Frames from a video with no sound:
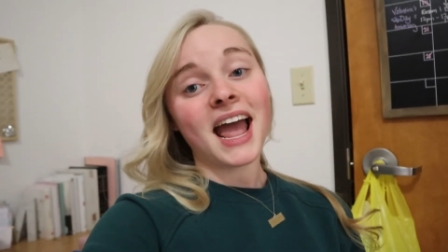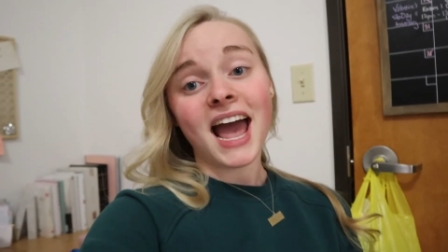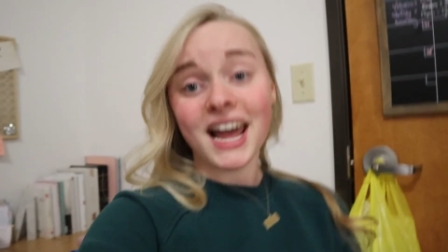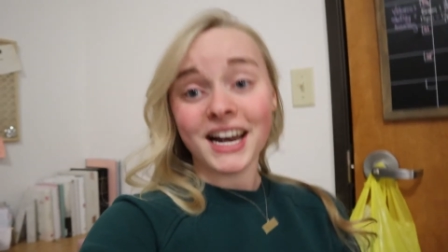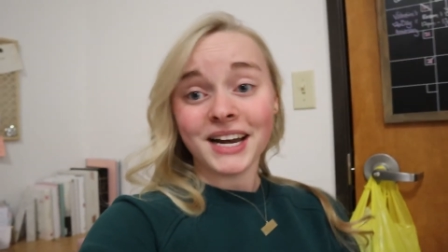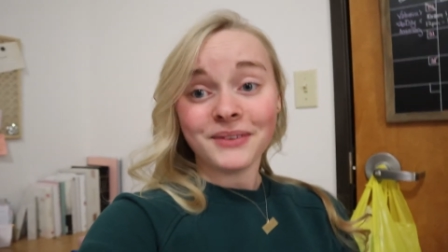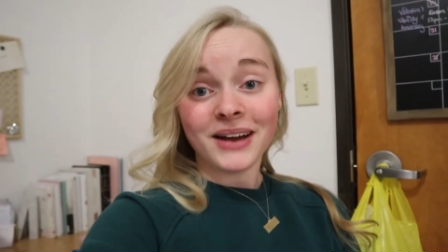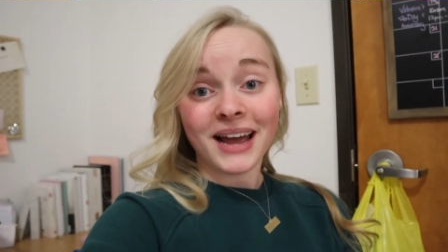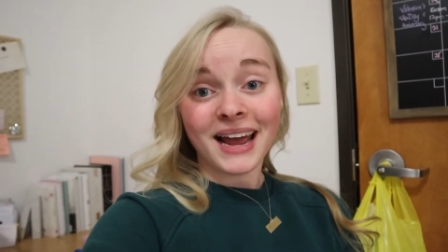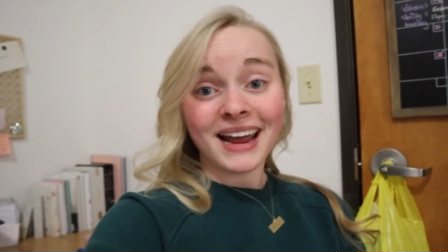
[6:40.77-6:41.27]

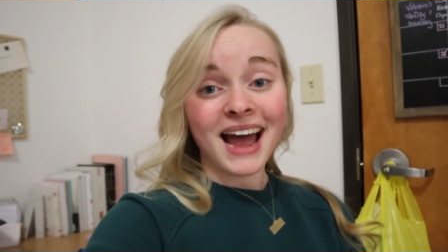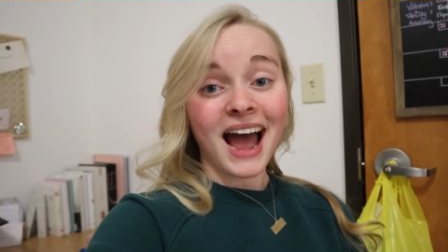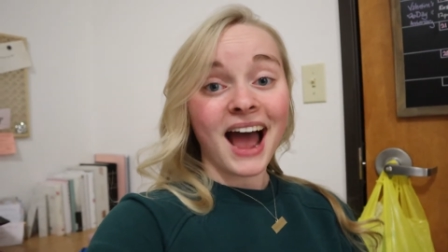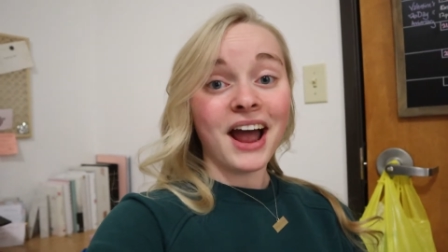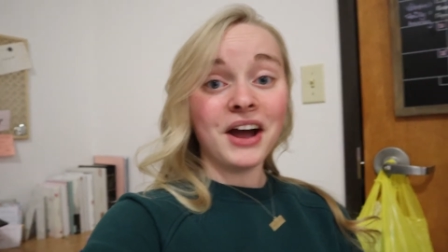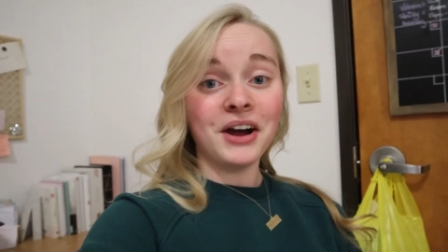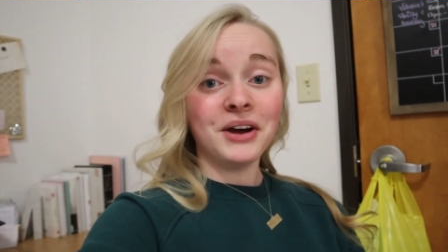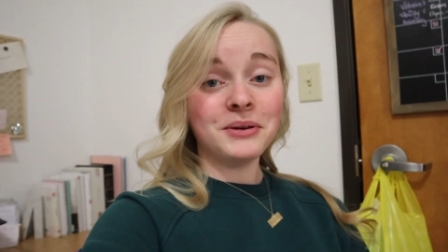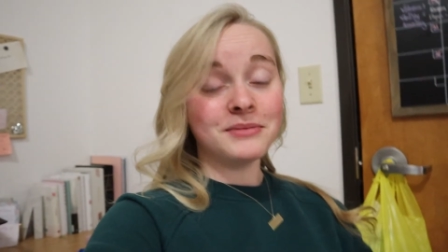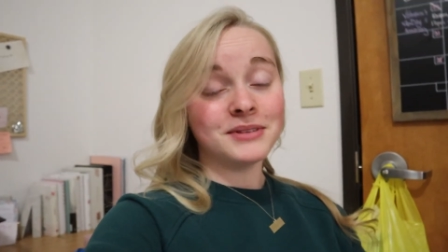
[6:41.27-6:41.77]
anyway,
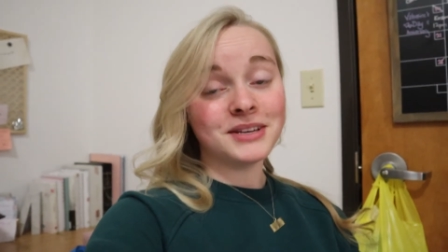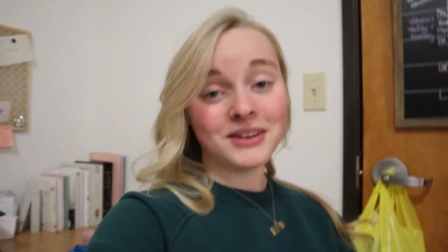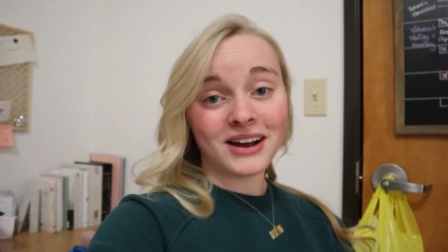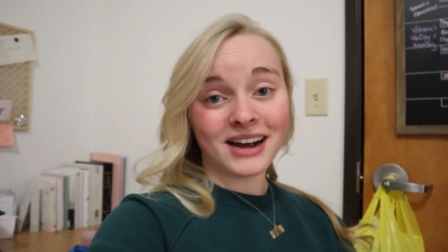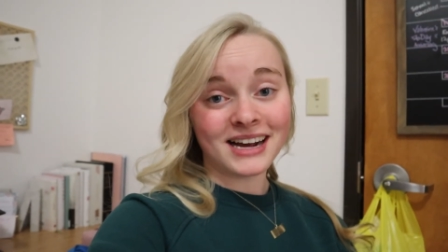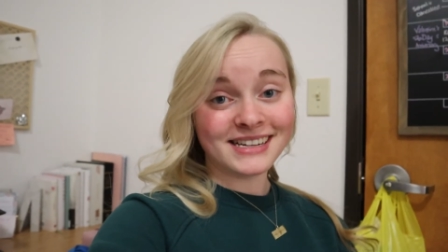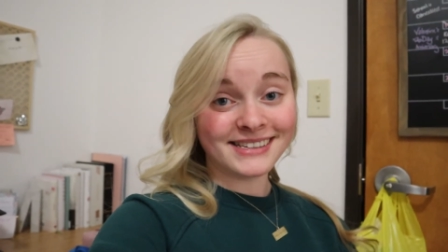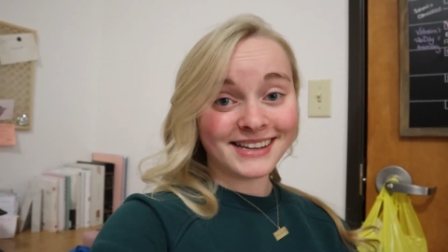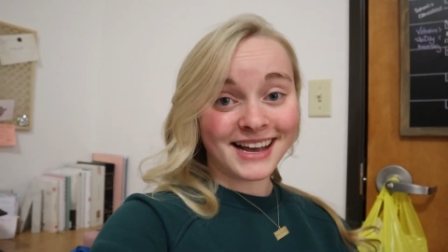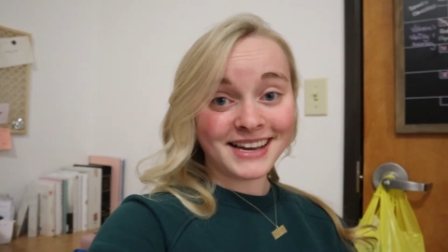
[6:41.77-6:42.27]
I hope that you
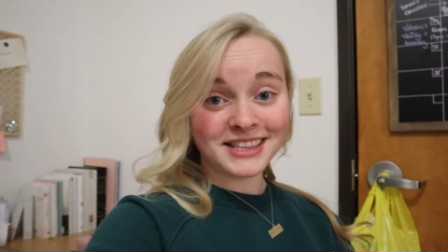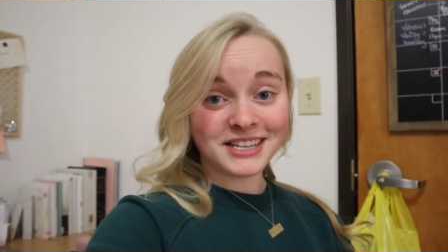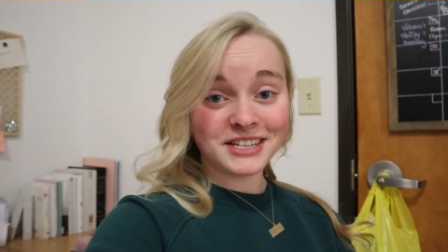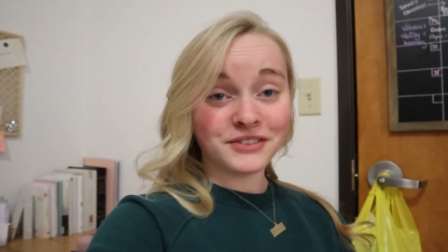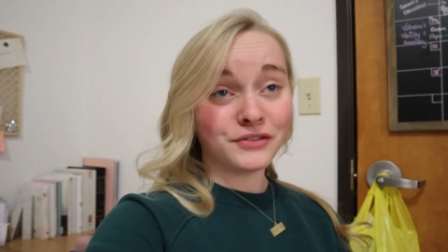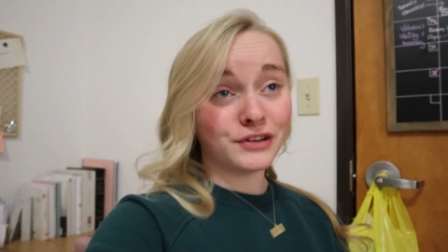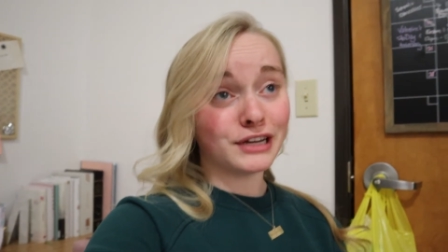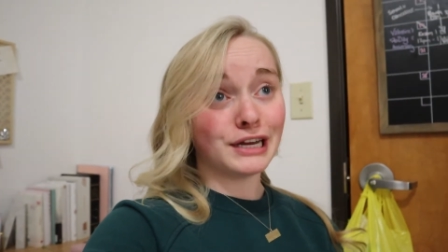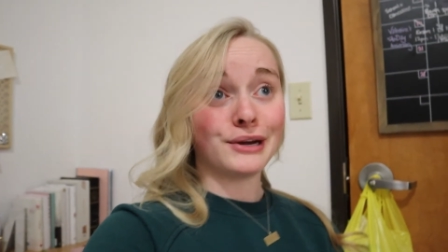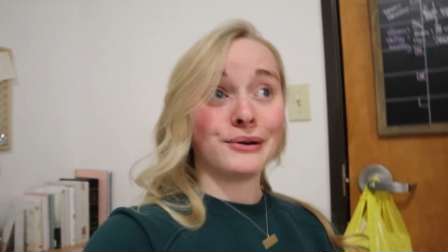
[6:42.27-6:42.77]
guys liked
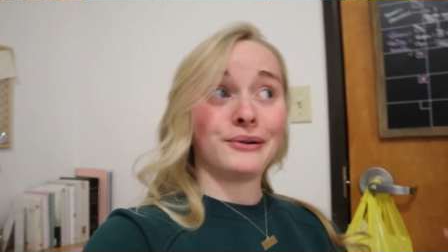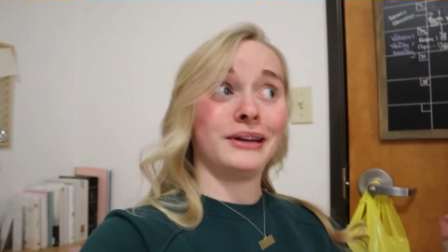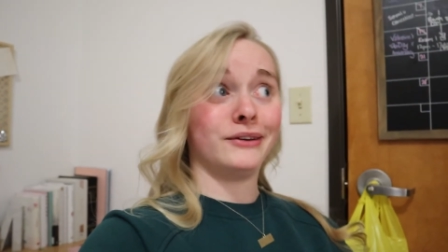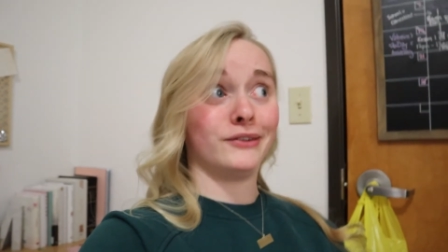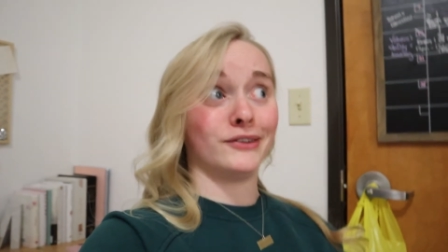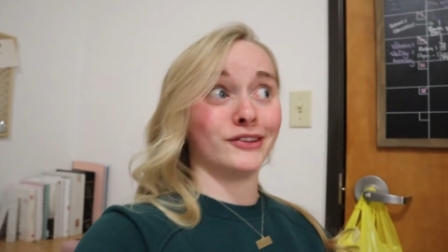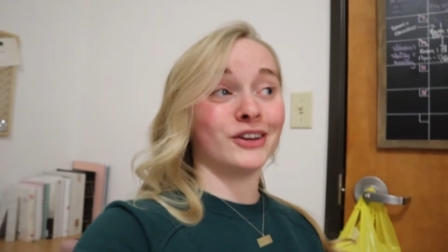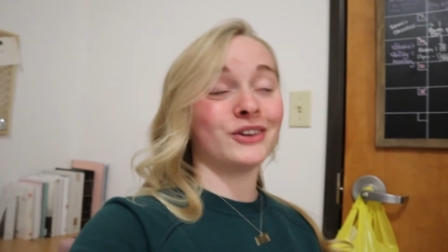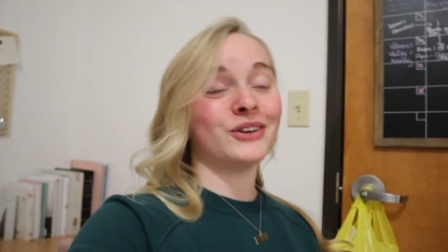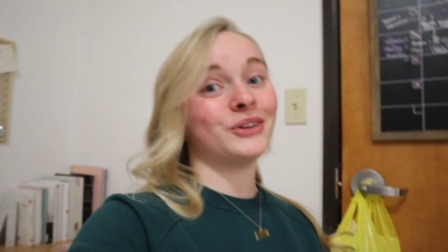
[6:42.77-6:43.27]
this video
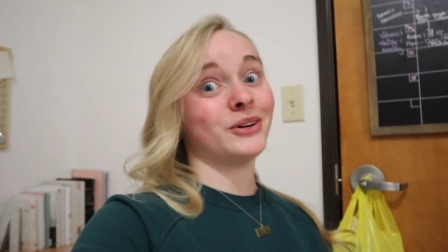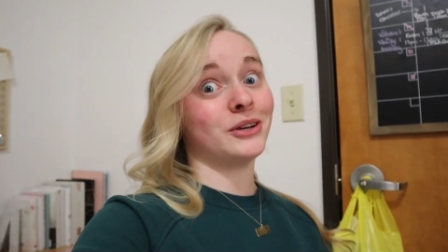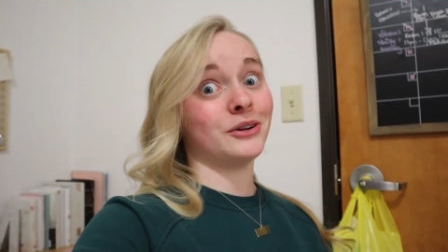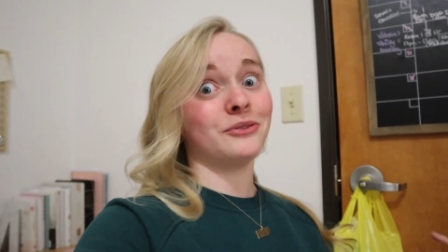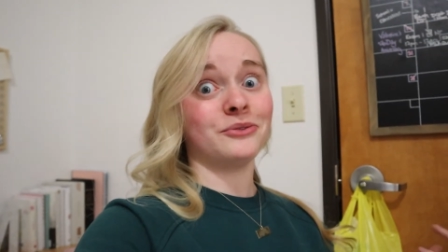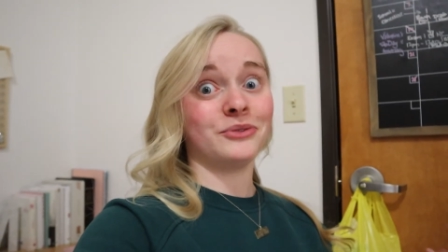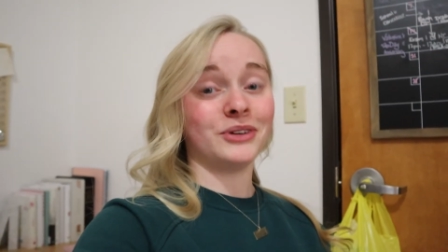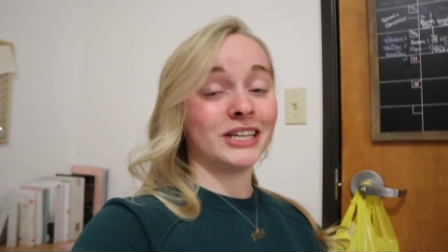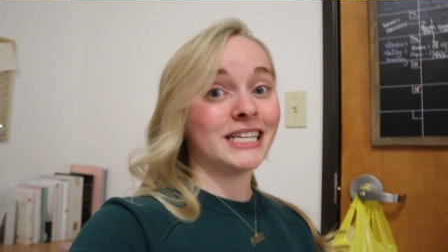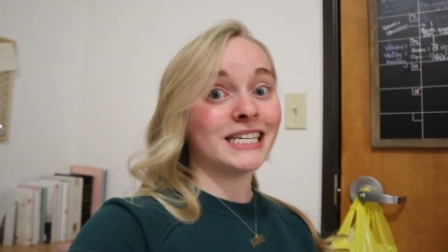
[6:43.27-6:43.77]
even though you
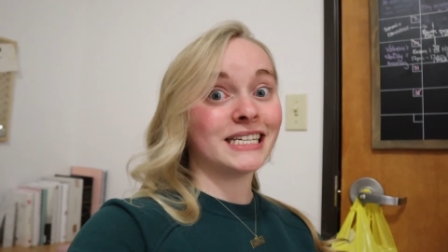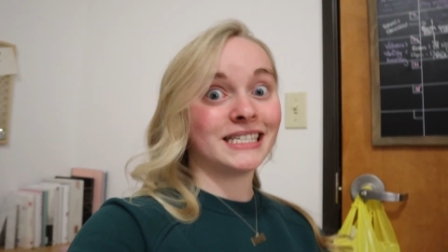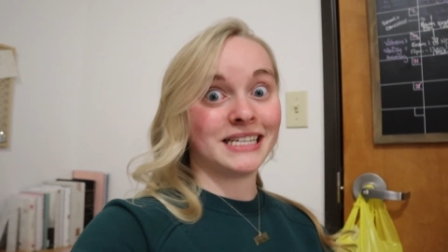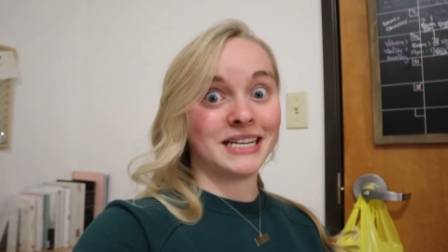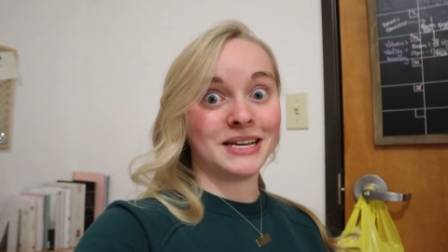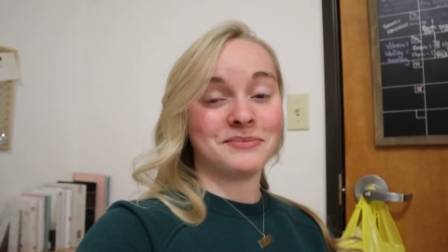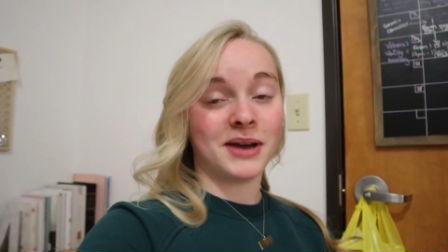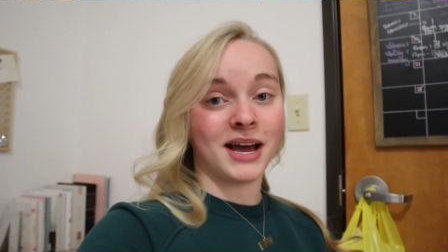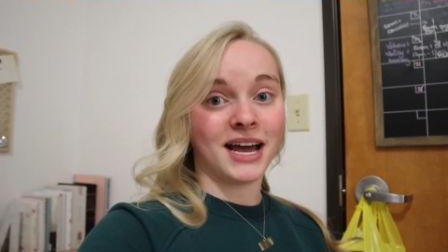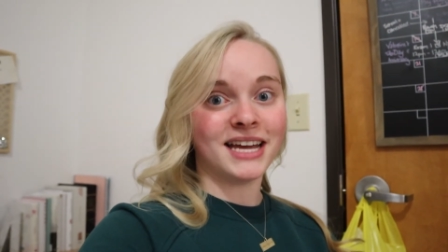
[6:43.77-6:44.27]
didn't really
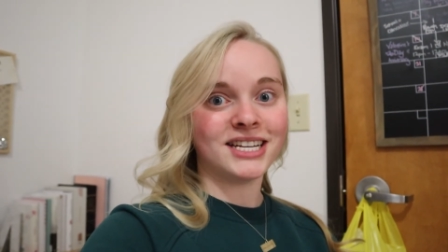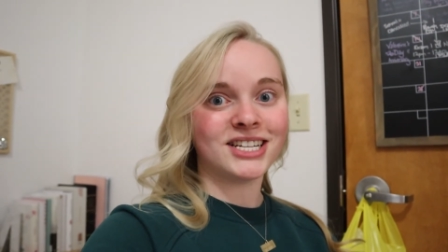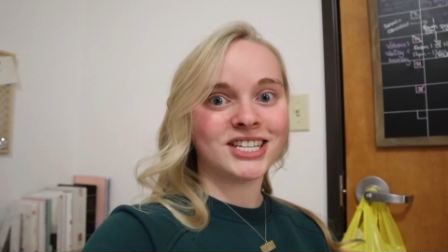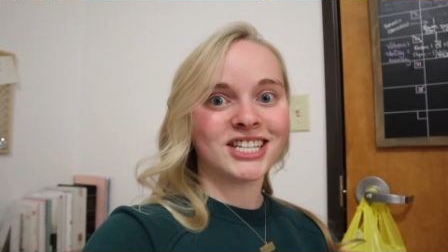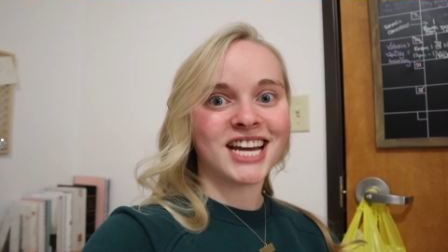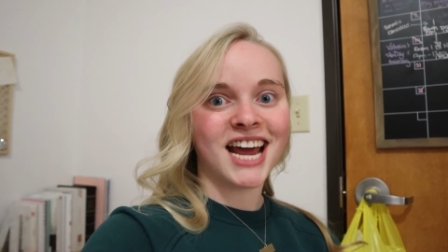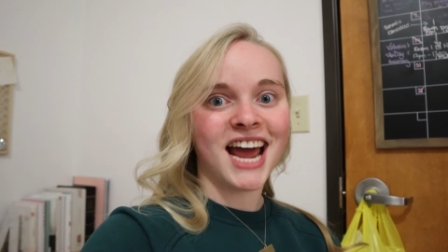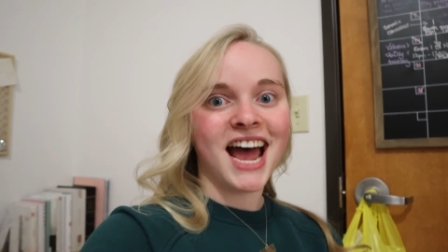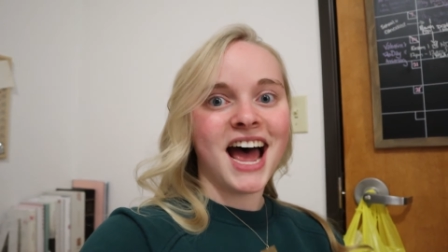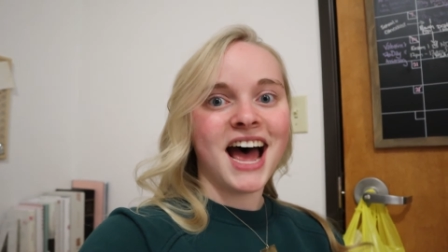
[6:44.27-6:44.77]
see much.